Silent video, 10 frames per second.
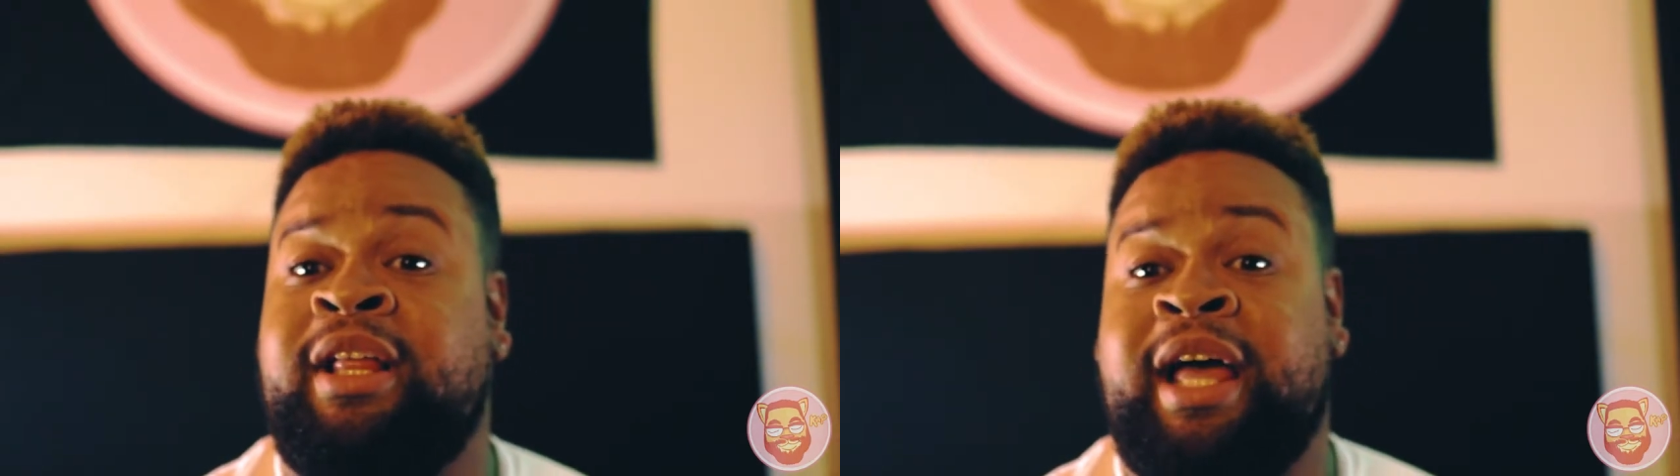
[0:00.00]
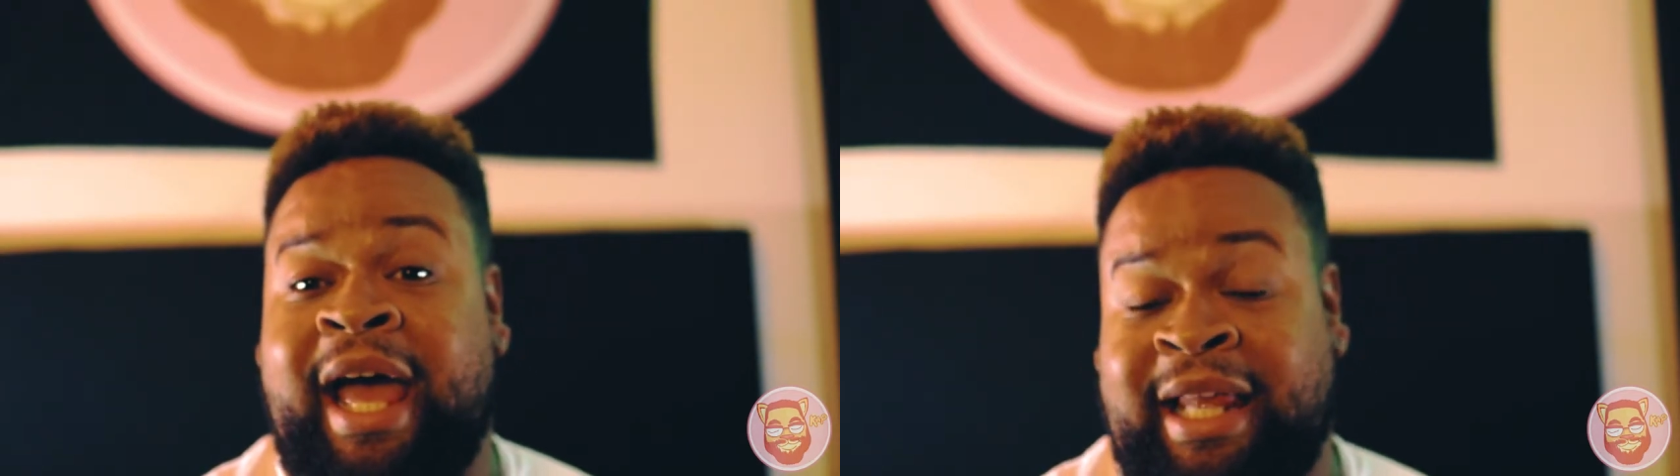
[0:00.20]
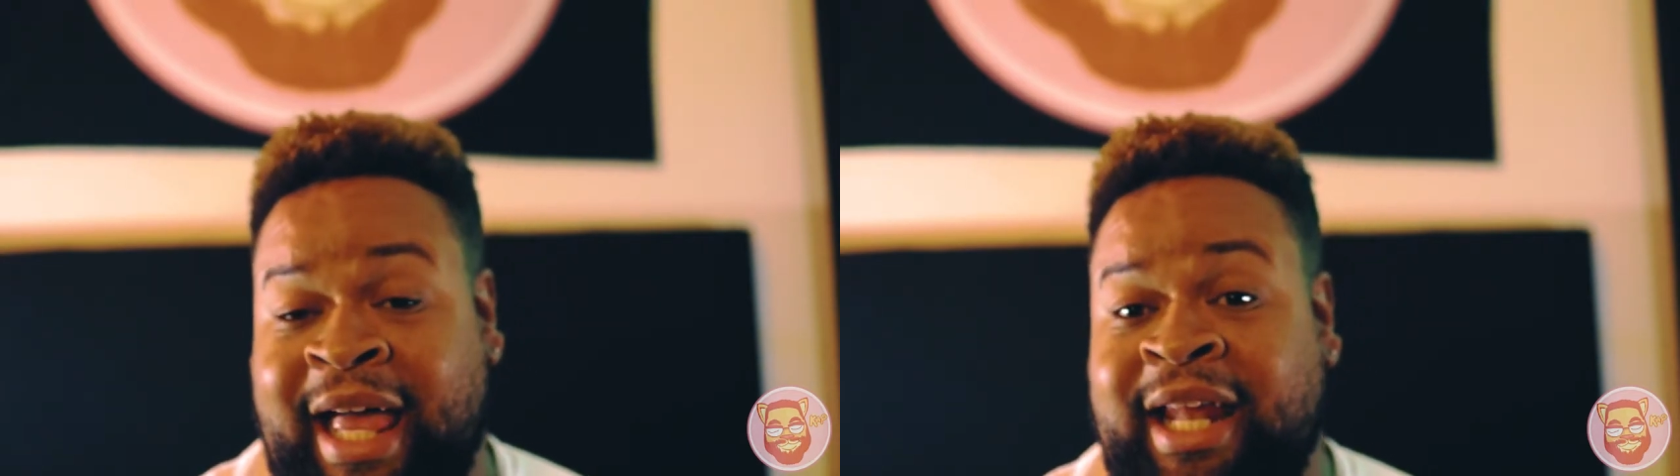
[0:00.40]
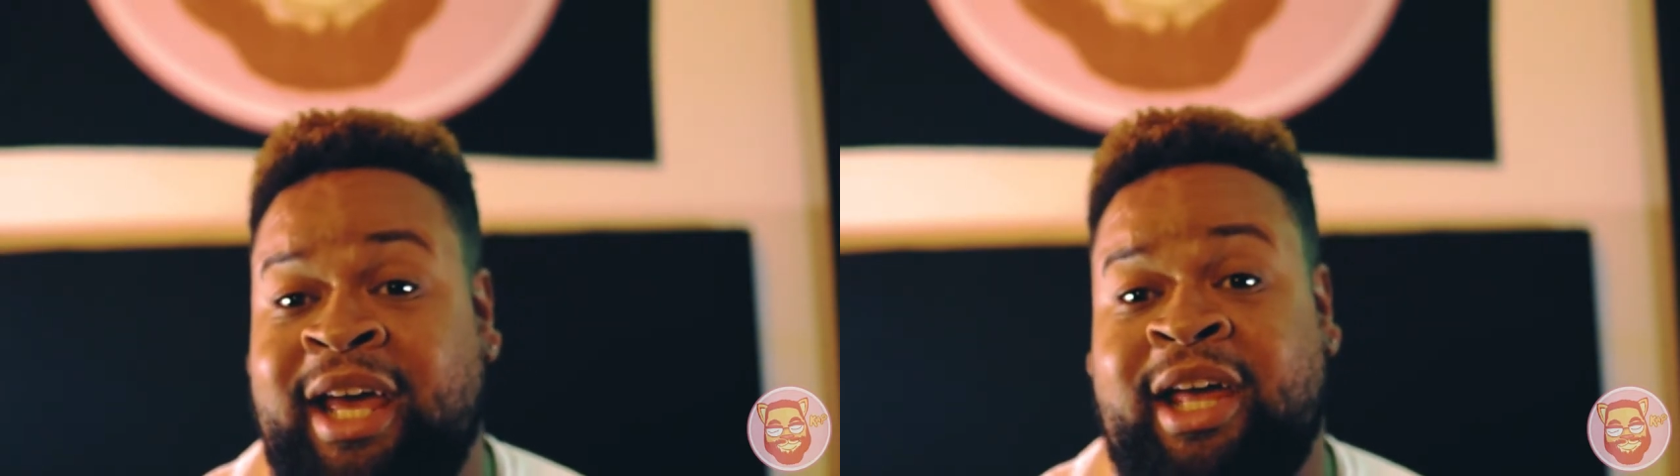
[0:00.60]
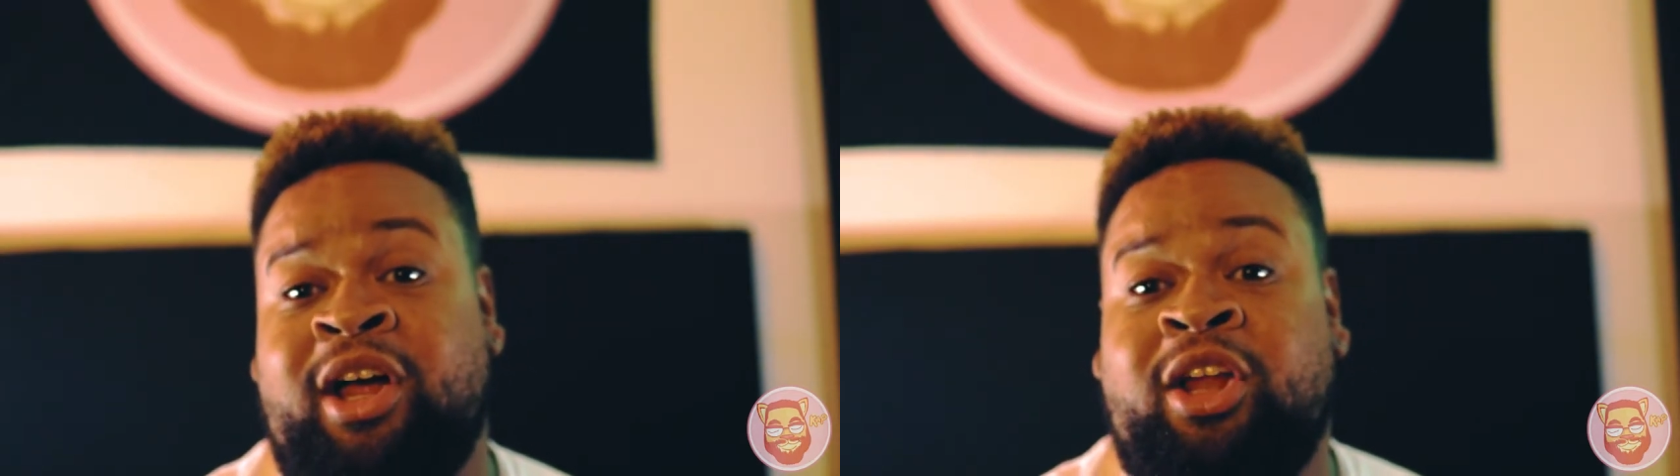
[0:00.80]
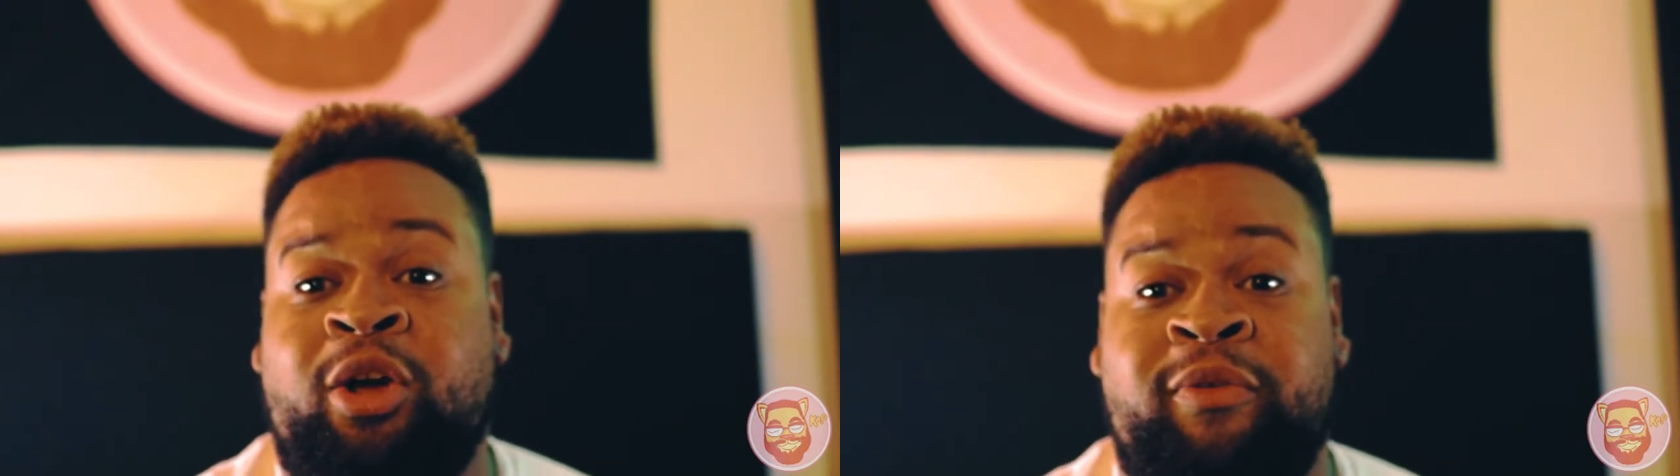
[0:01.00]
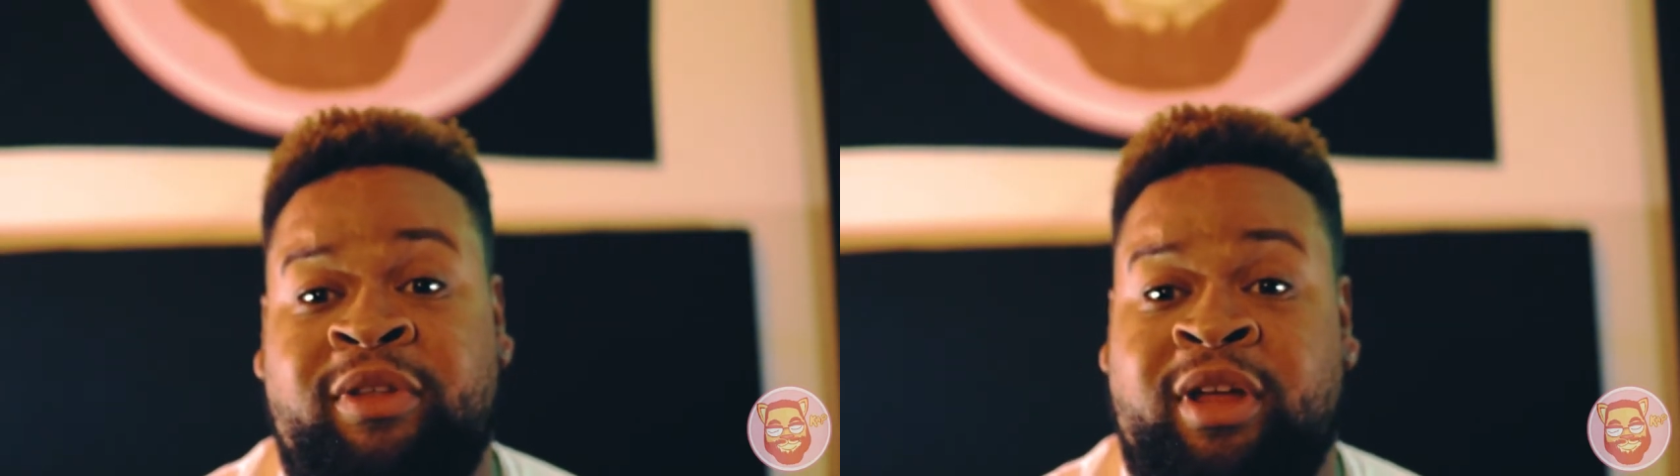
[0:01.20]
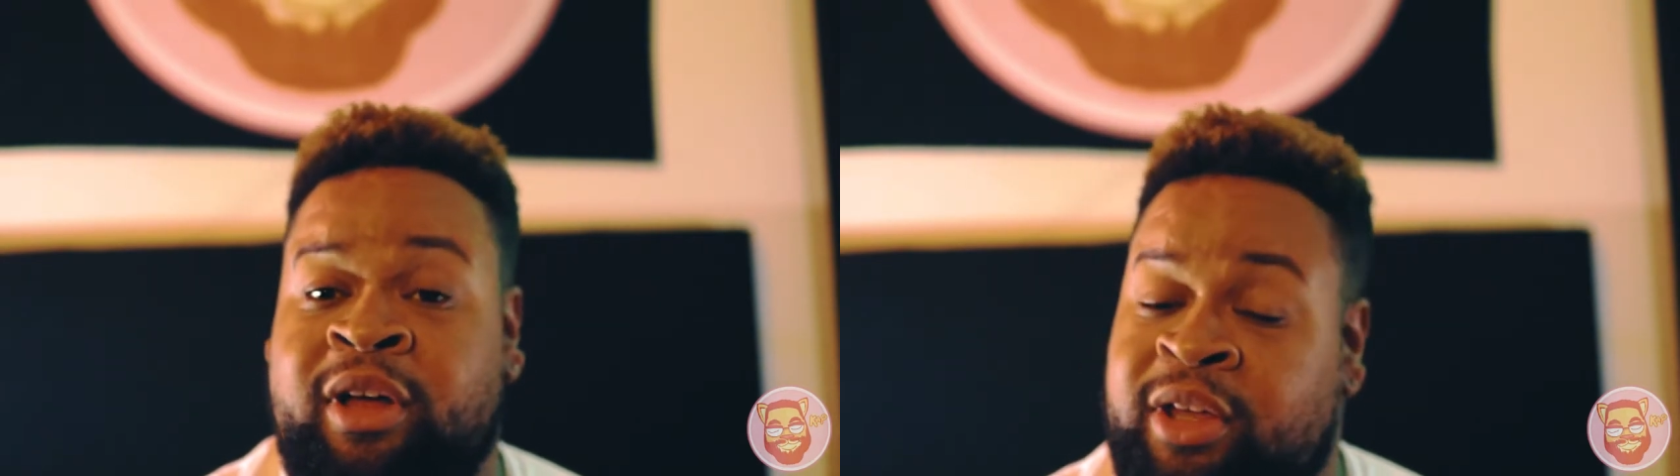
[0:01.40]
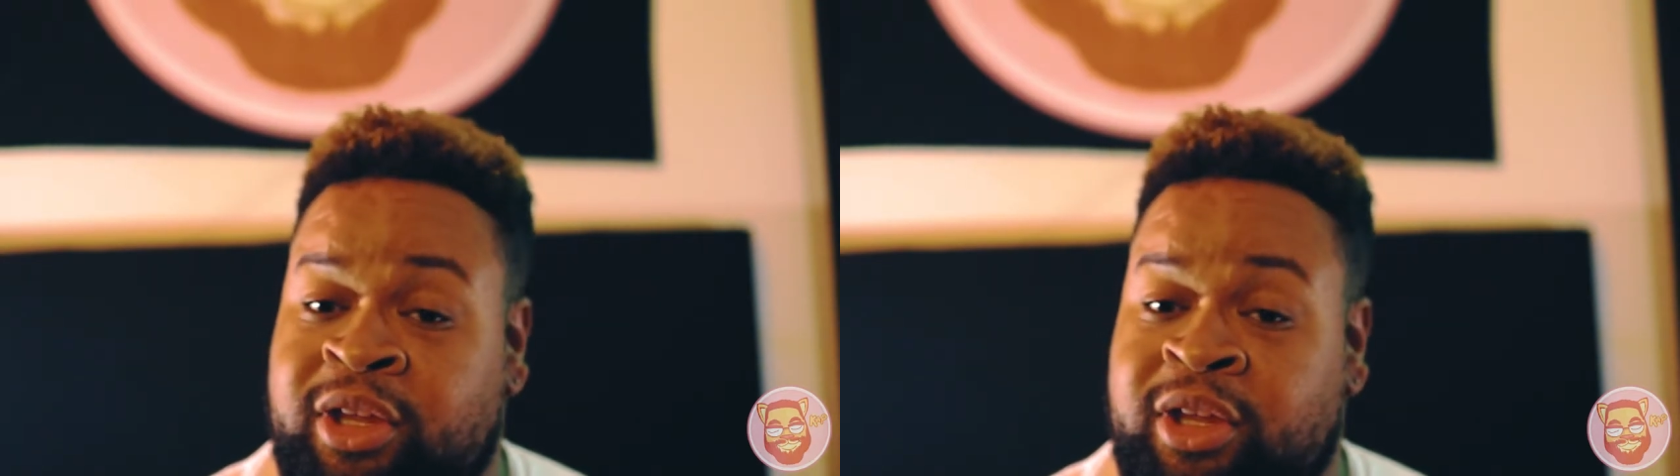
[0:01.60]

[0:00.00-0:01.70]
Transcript: Atlanta and all over the